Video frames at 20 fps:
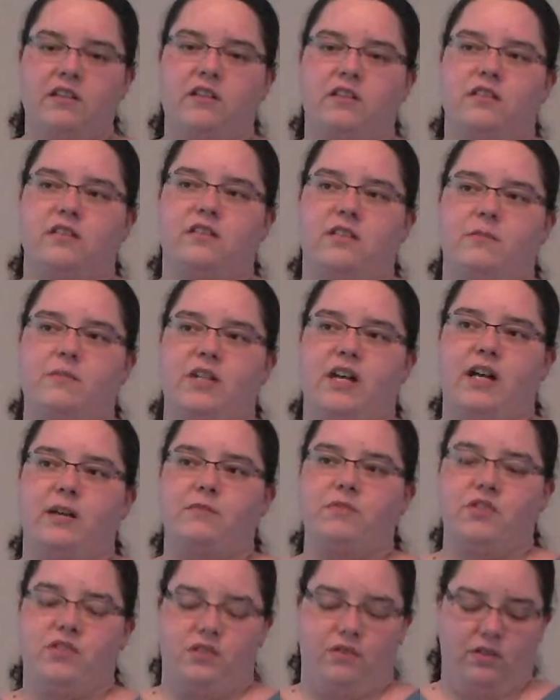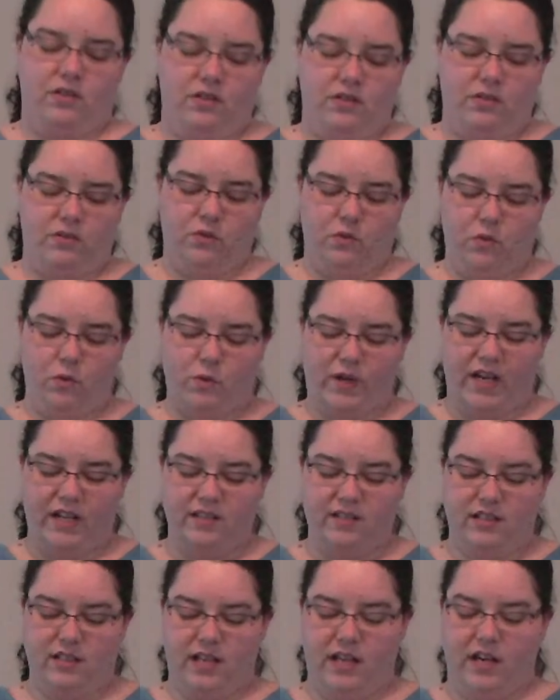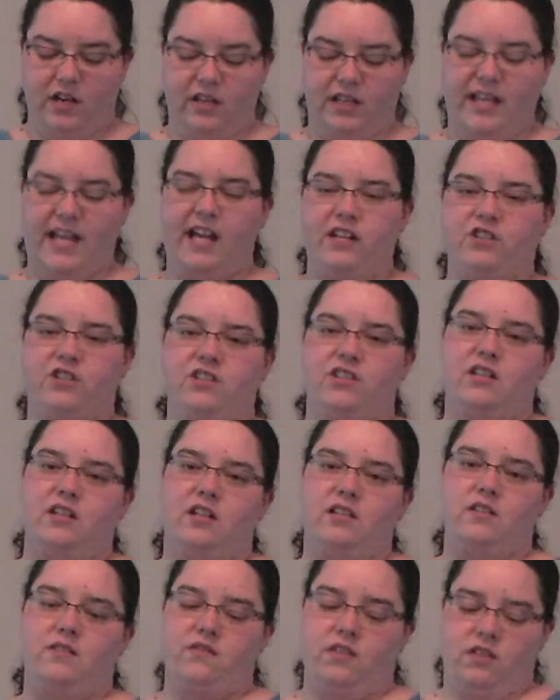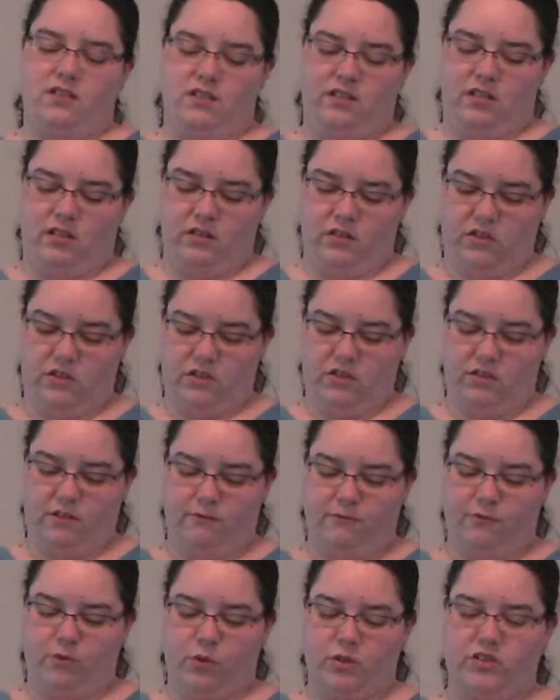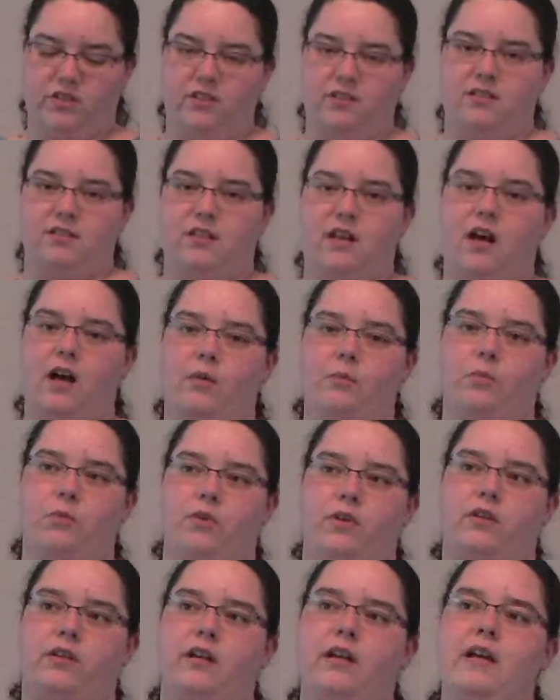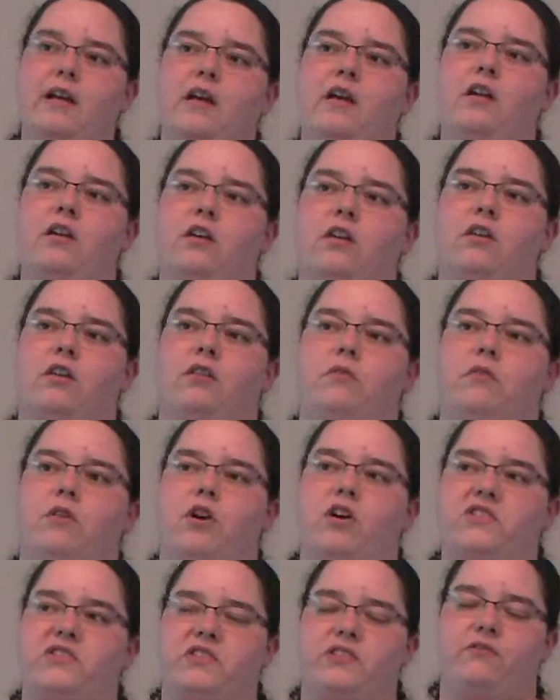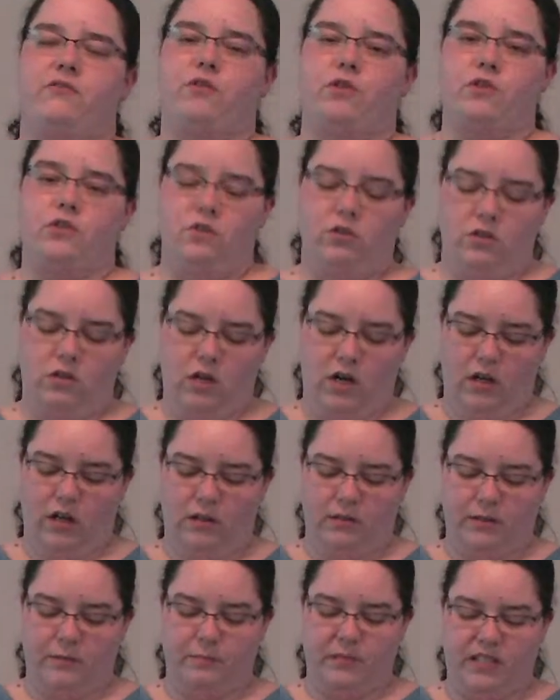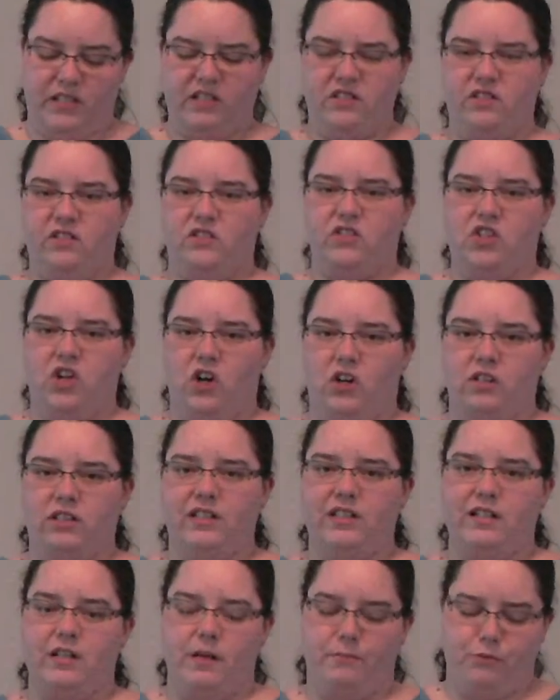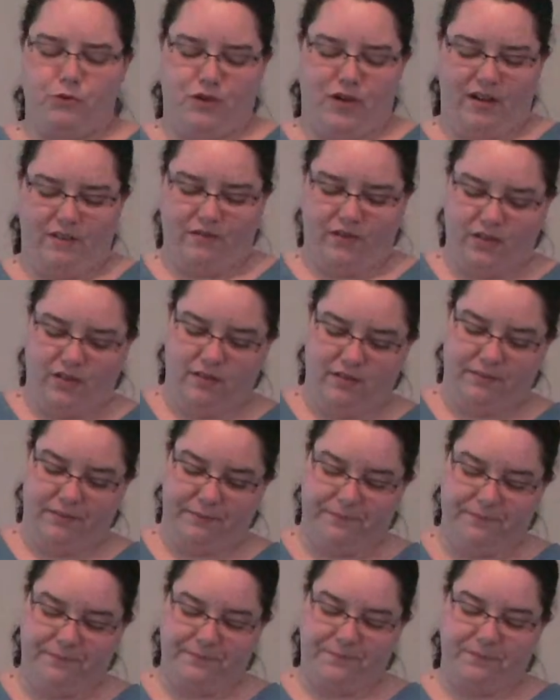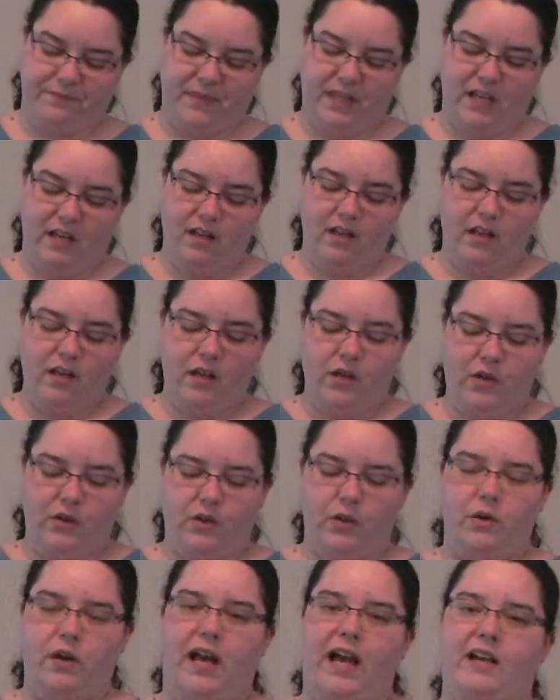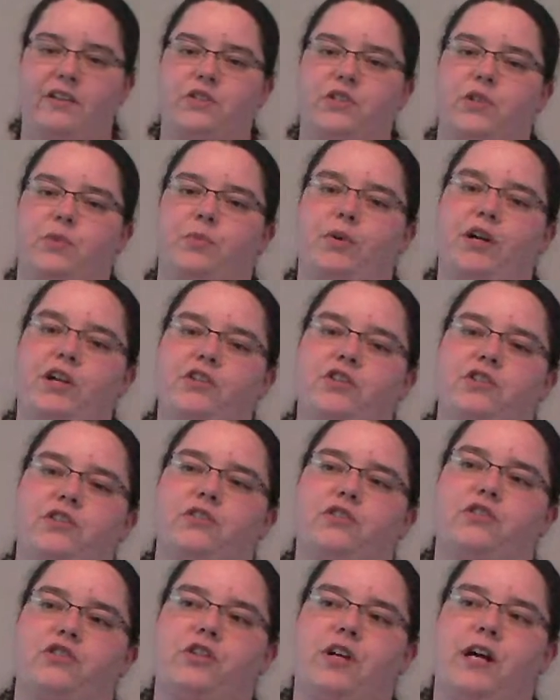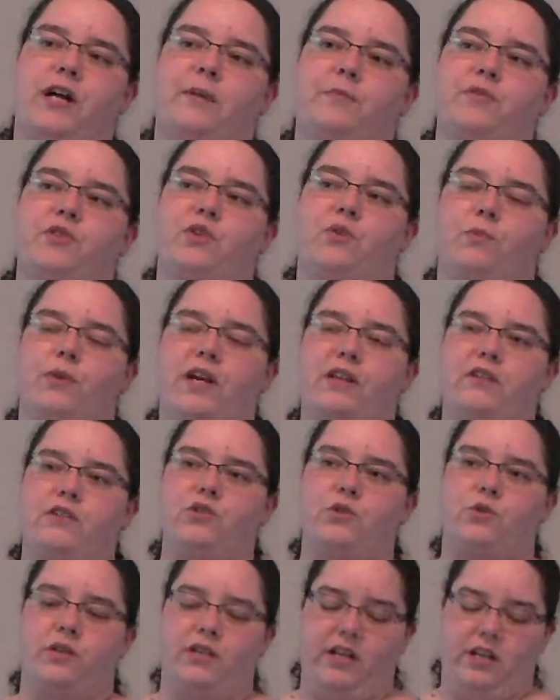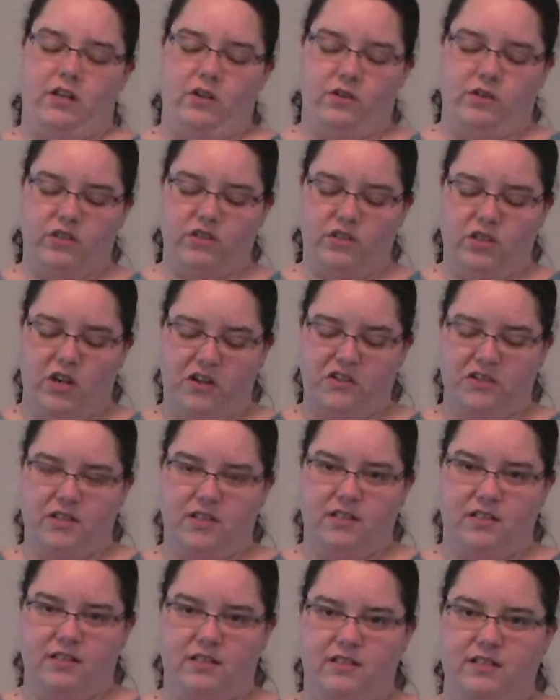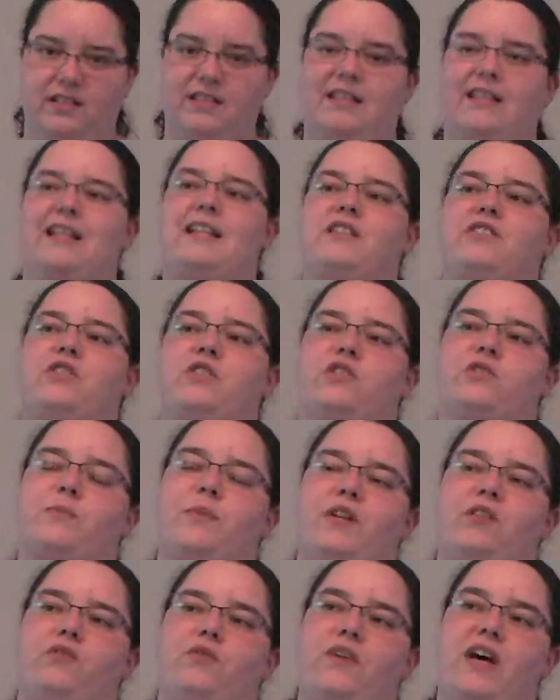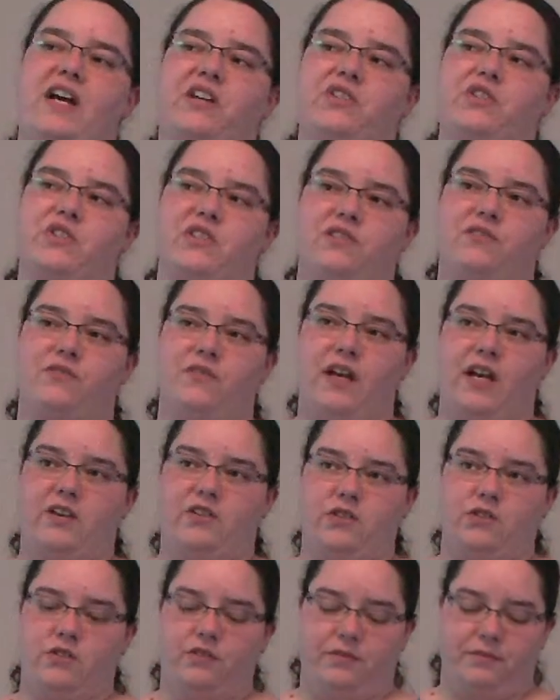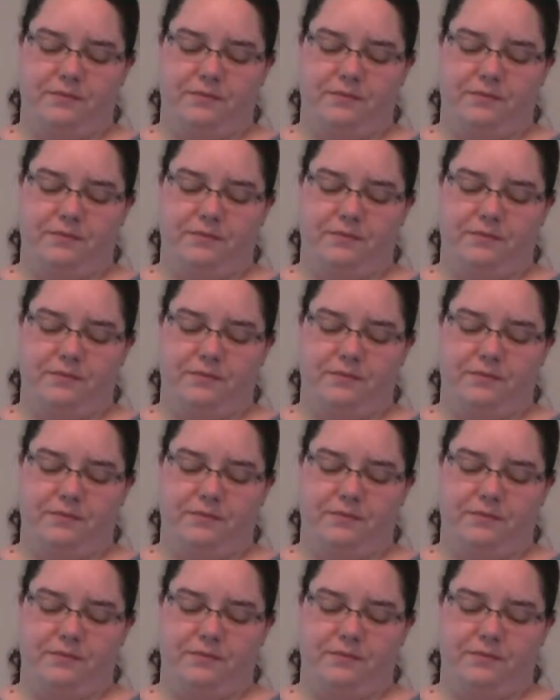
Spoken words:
Sometimes rising air catches the end of the cylinder and forces it upward, causing a vertical column, and this is called an updraft. As the pressure drops around the tornado, this causes it to spin faster and faster.